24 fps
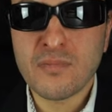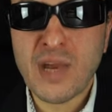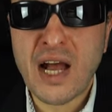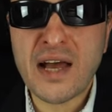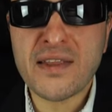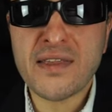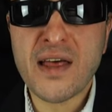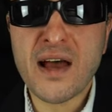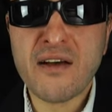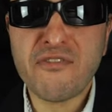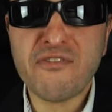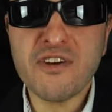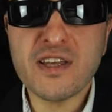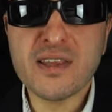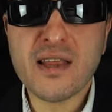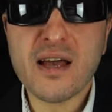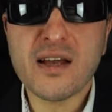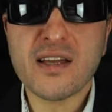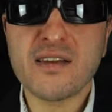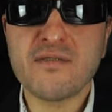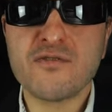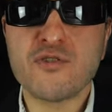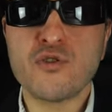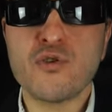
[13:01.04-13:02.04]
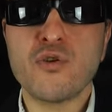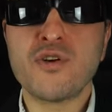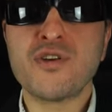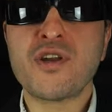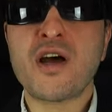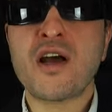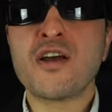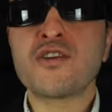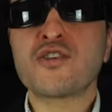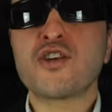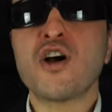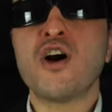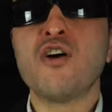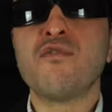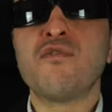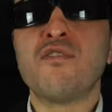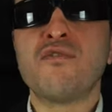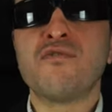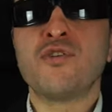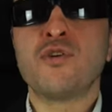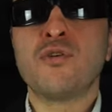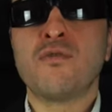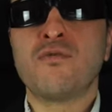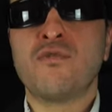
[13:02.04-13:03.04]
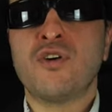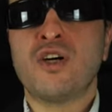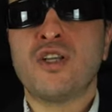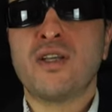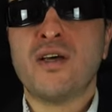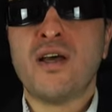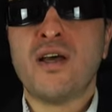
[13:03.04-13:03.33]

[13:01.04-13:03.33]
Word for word: And I think that gives you a nice overview of what